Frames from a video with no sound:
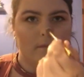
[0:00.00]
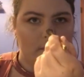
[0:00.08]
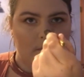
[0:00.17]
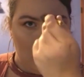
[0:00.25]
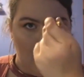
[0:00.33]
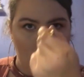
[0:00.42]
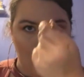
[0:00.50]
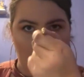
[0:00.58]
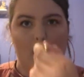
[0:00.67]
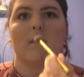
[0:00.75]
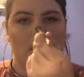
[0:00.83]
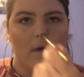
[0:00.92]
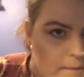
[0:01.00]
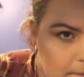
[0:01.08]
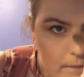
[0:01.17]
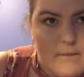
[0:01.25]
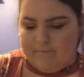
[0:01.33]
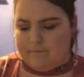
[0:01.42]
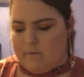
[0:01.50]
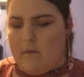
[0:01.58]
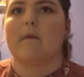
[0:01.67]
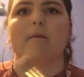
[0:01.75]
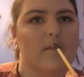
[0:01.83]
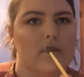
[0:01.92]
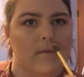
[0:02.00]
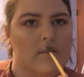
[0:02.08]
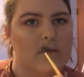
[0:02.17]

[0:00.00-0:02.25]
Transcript: best golden highlights on the market.